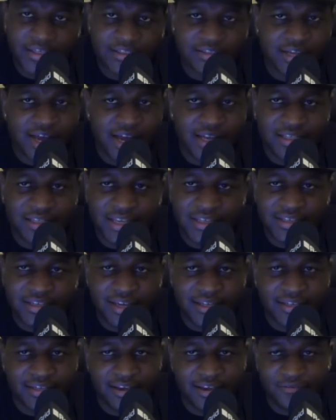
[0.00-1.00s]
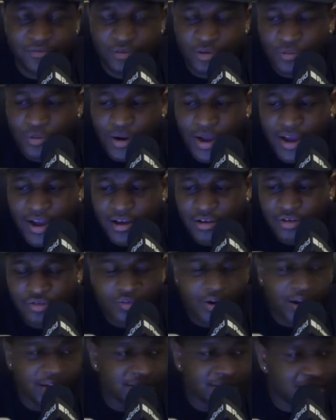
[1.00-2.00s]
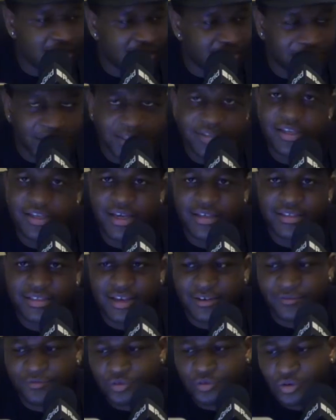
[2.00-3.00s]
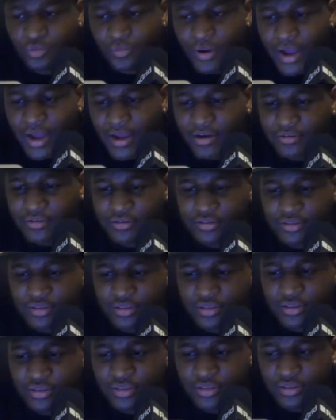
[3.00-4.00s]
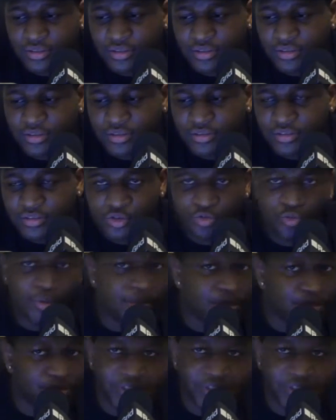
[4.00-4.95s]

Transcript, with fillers: of the Dot led like that for a while. Grind Time led like that for a while. Scribble